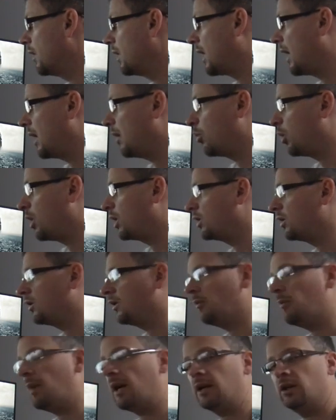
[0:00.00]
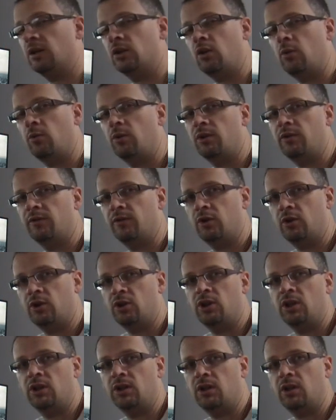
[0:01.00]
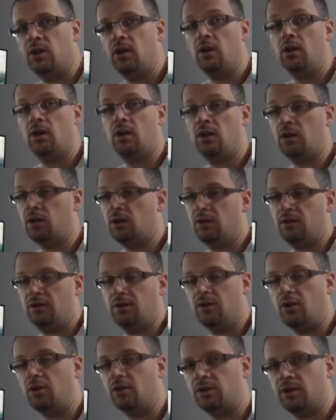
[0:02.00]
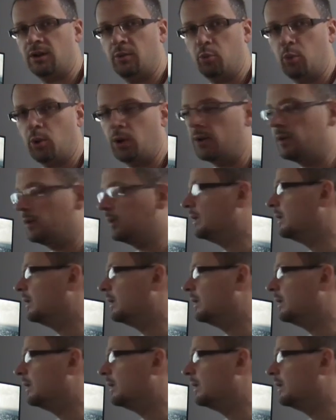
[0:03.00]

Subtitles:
Calibration of the Magnetometer version is a lot simpler,